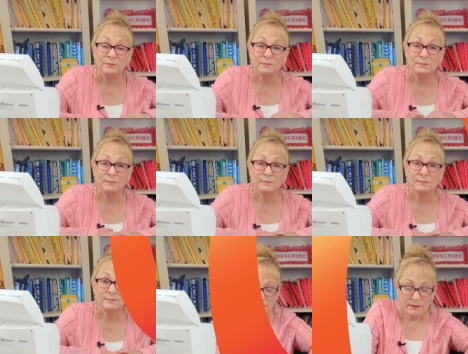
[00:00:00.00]

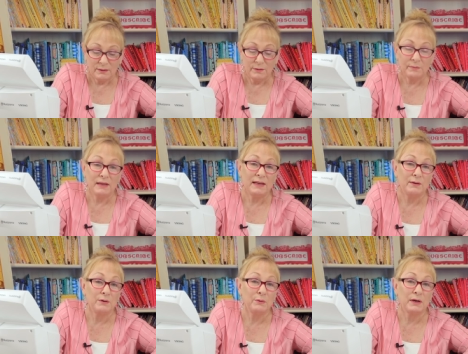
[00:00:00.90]
I'm going
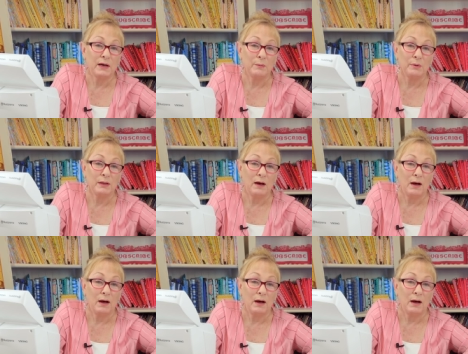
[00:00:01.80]
to give you a couple of